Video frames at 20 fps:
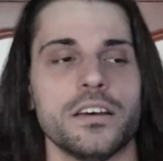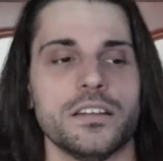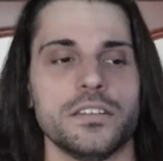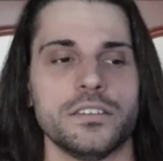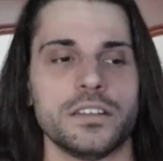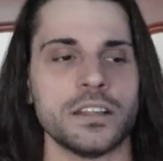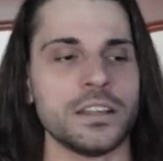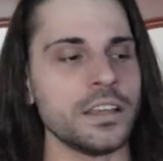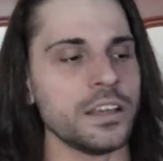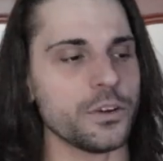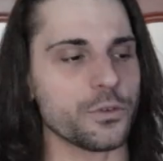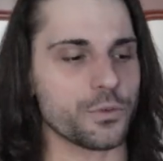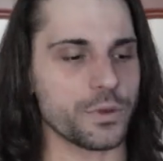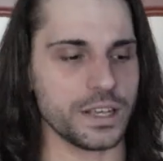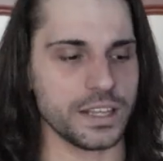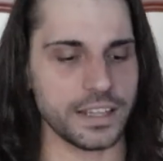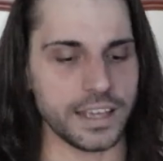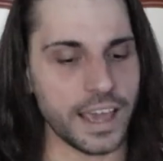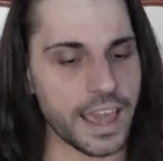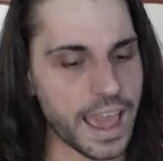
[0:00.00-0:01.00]
Nothing
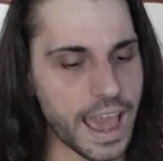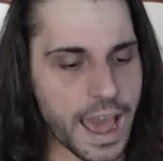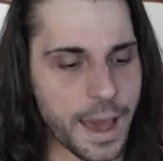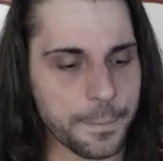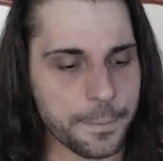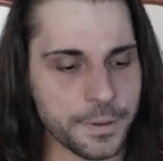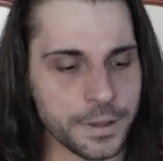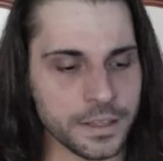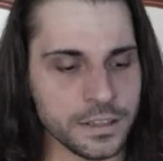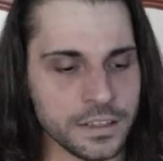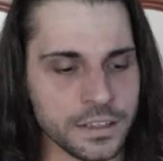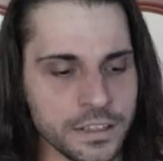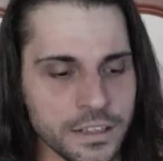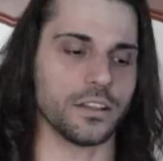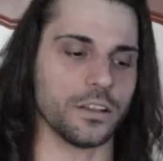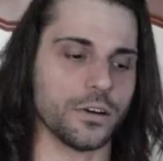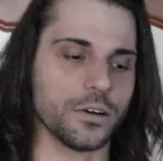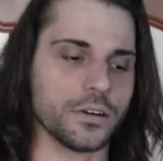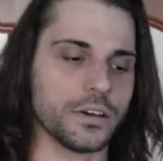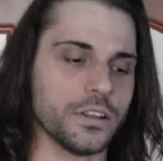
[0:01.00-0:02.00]
really happened.
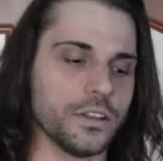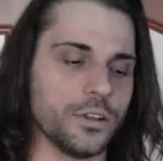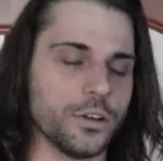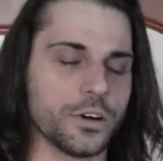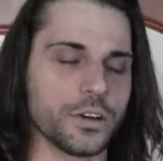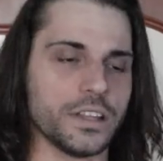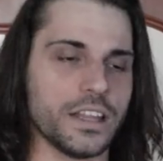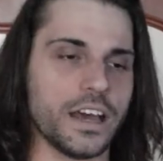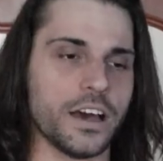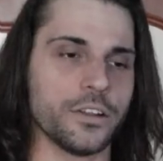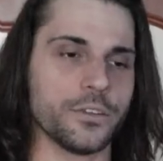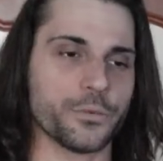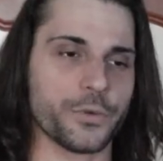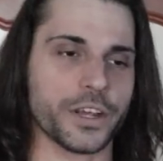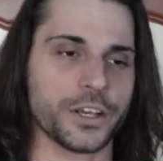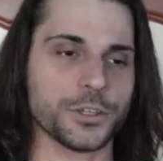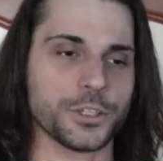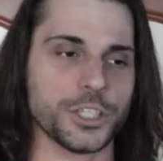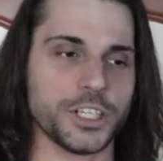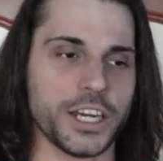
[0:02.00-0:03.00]
Logan knocked down
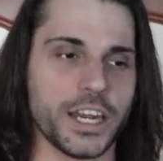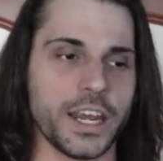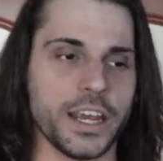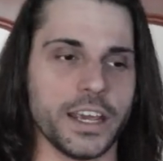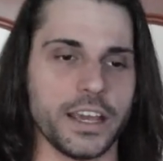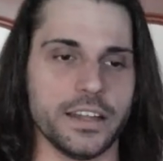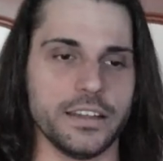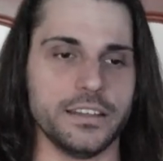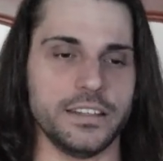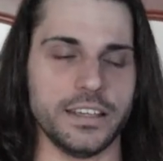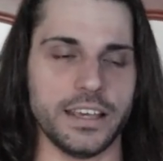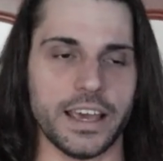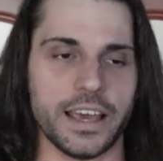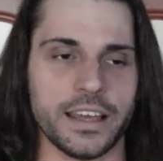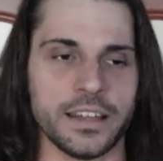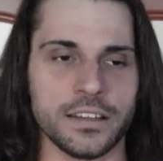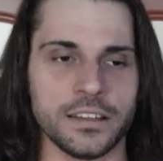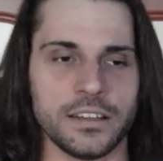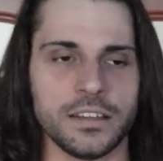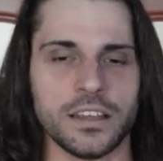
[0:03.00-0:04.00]
Ricochet at the
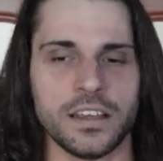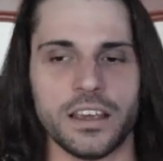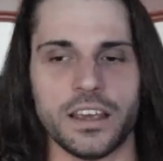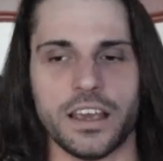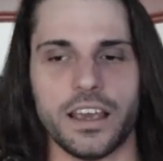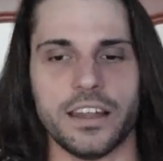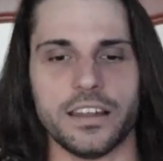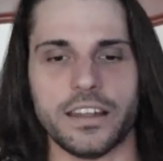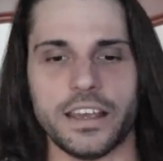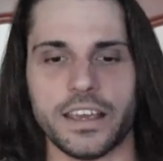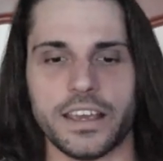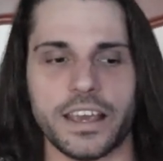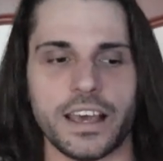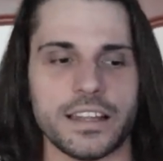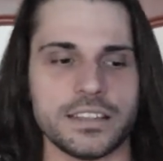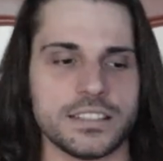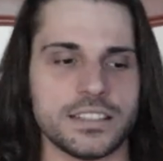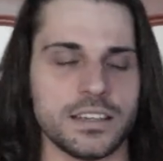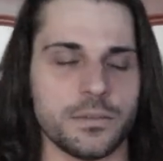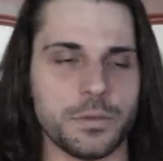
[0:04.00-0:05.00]
end, and they
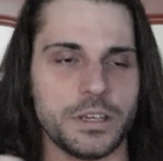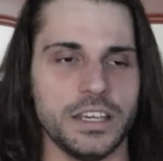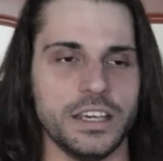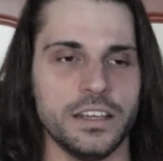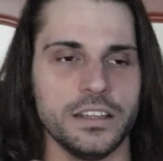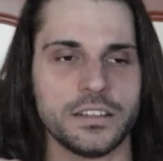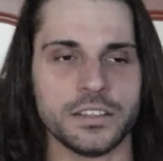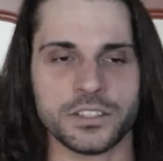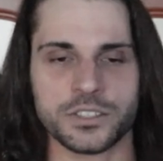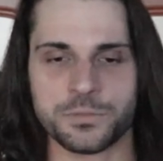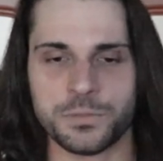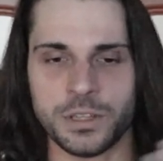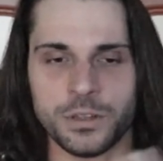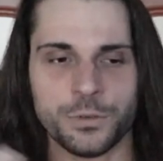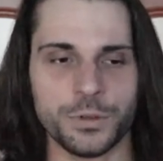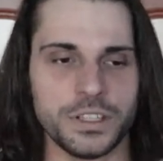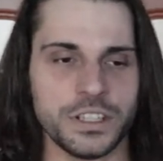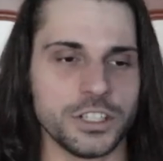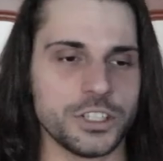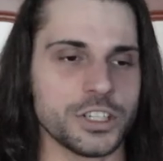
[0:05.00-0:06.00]
had some heaters
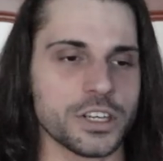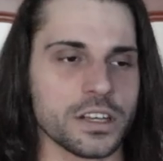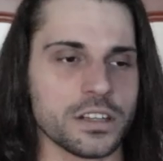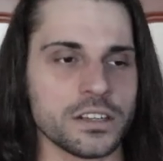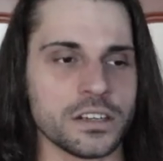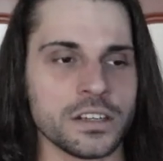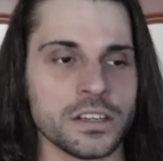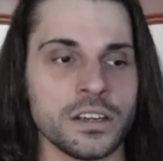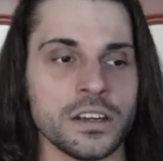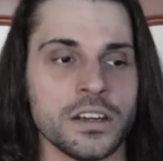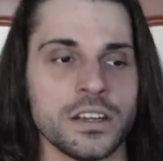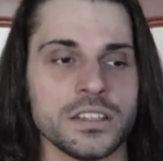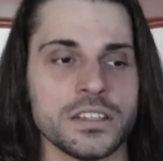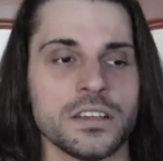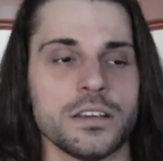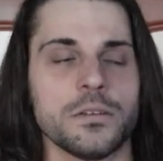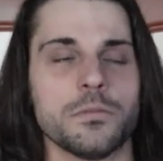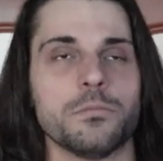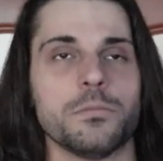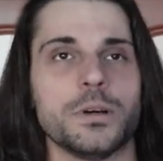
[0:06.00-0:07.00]
between each other,
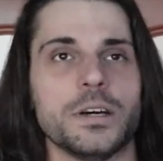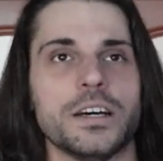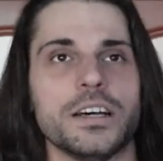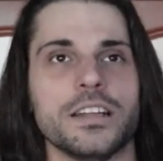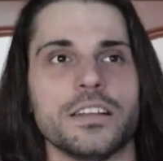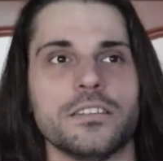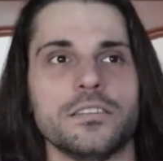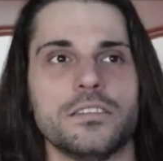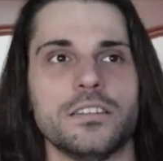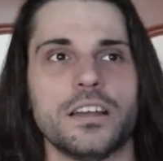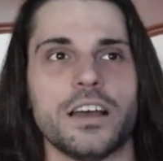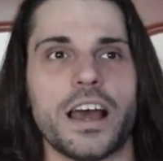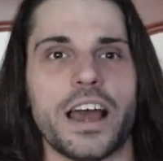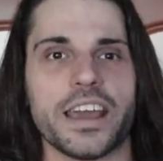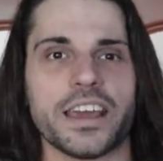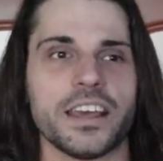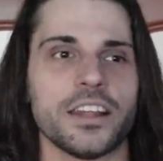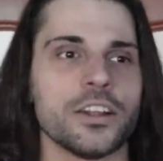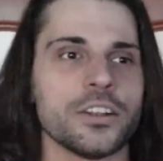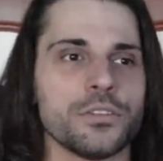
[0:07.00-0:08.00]
but
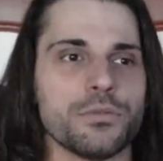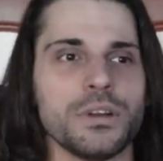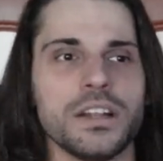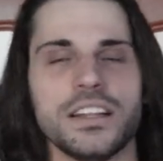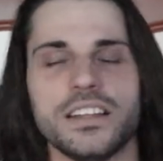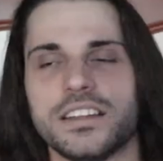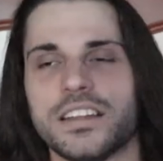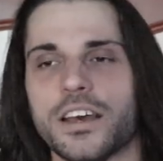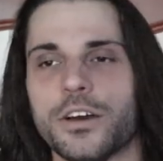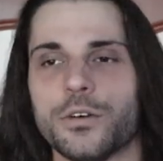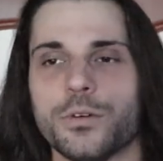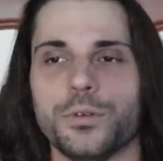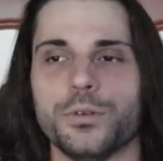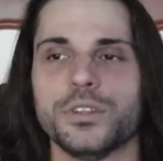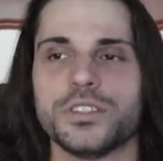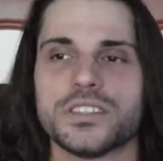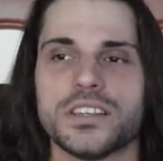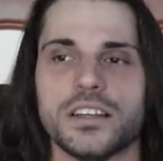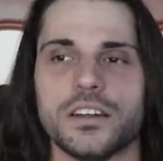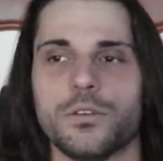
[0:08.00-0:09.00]
I cannot really tell who
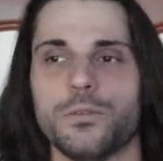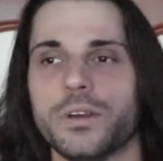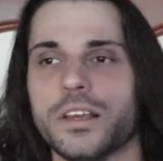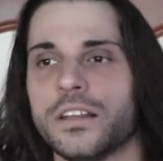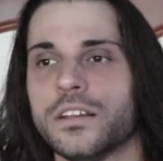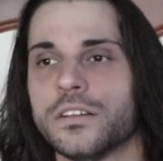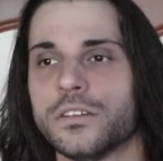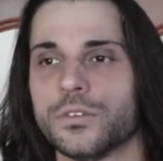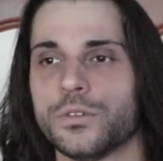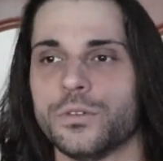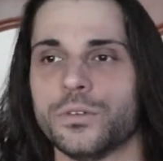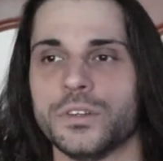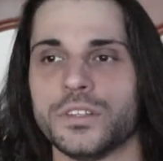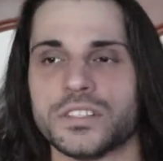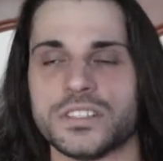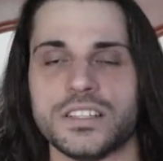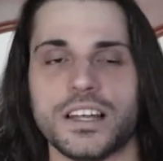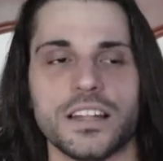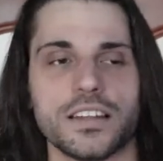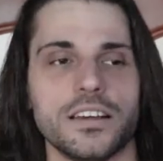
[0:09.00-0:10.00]
is gonna win and who
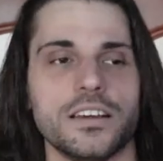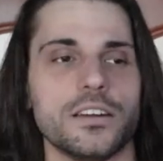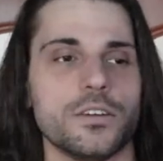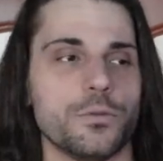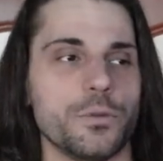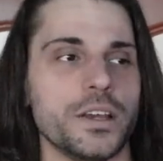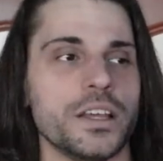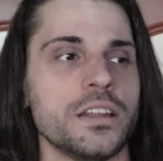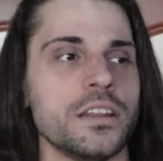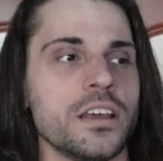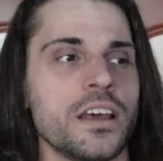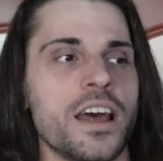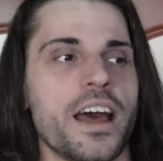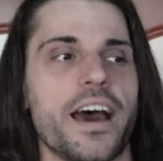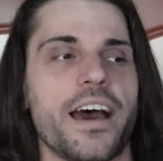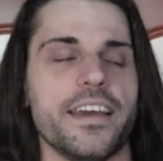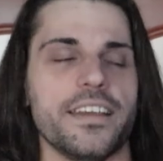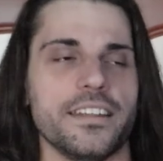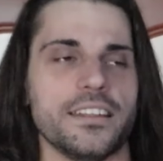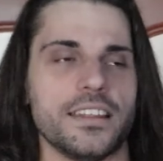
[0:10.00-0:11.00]
is not gonna win.
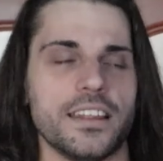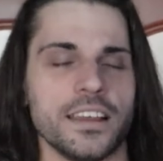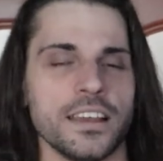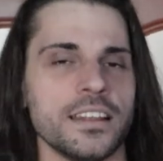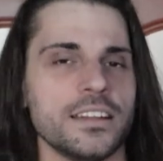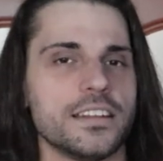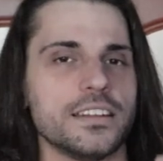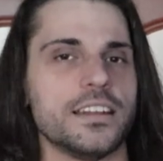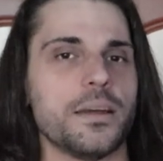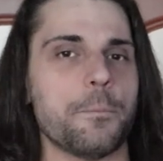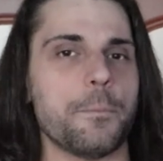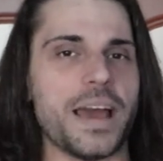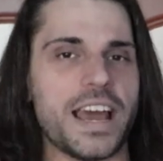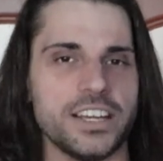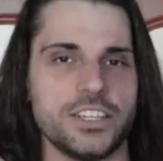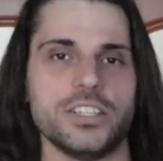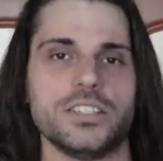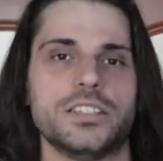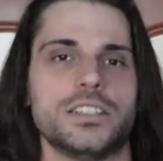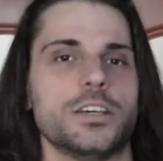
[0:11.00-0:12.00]
I think that the
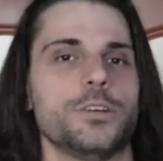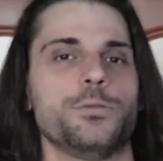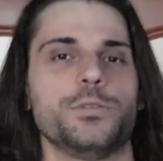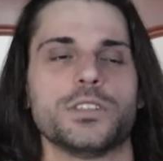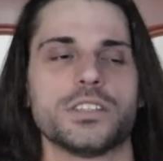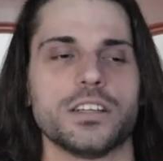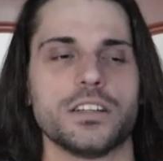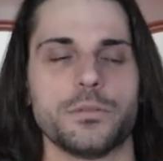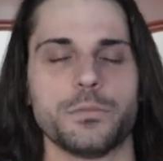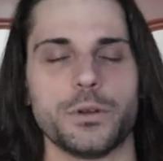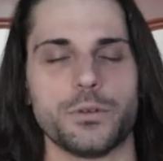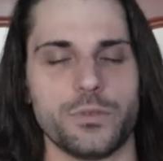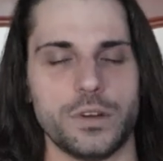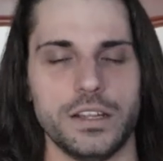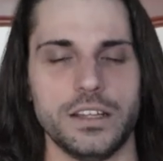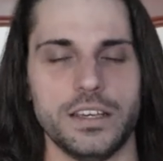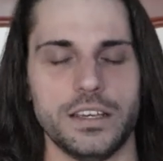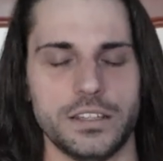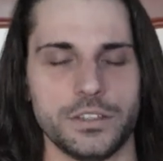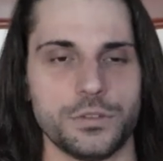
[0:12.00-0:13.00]
match itself is gonna be
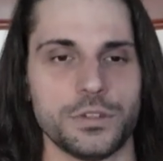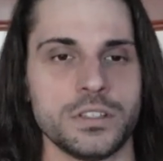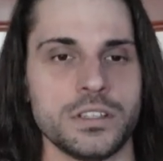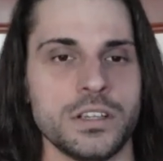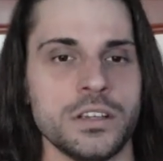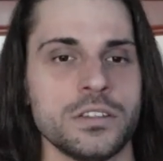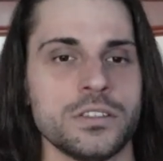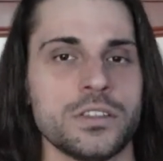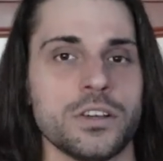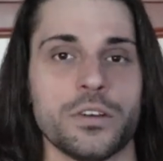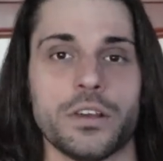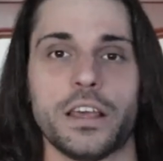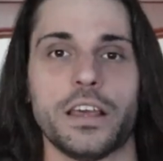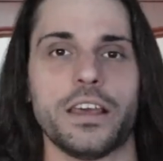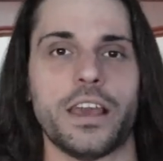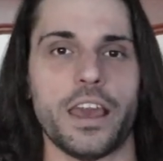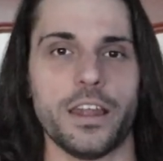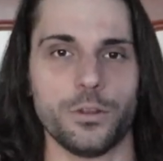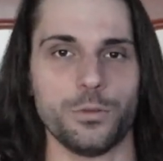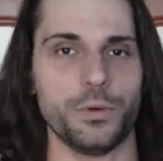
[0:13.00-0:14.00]
really interesting, so
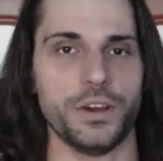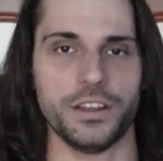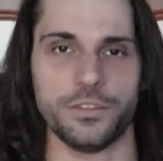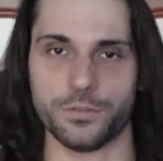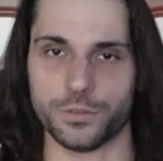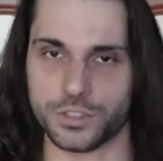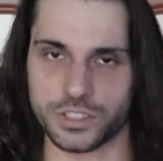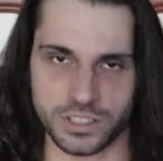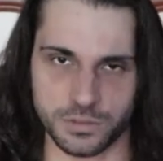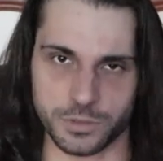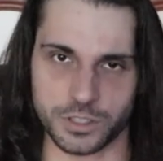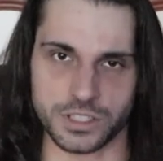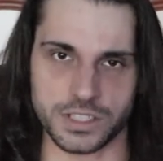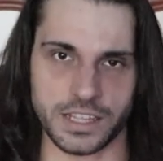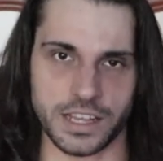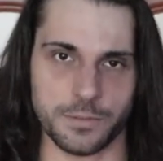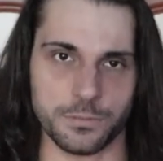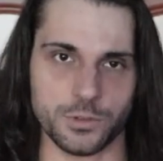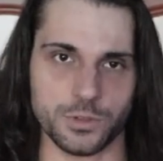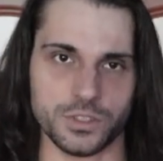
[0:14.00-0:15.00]
can't wait for
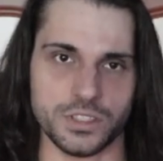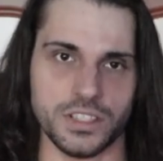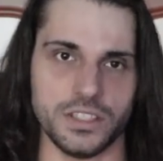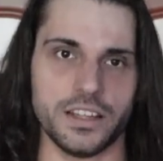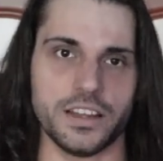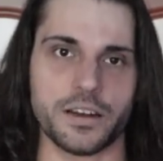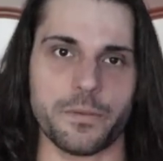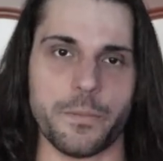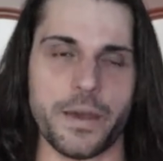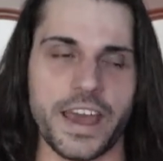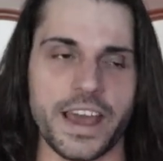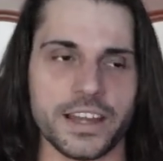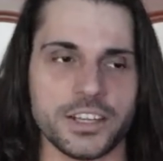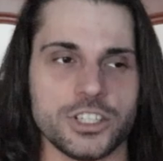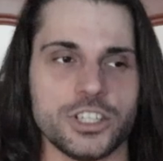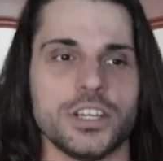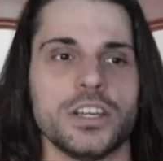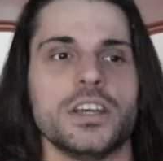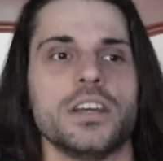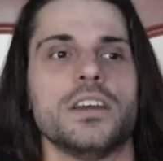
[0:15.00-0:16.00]
SummerSlam to see their
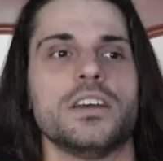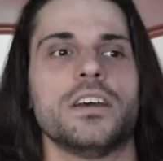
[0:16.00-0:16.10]
match.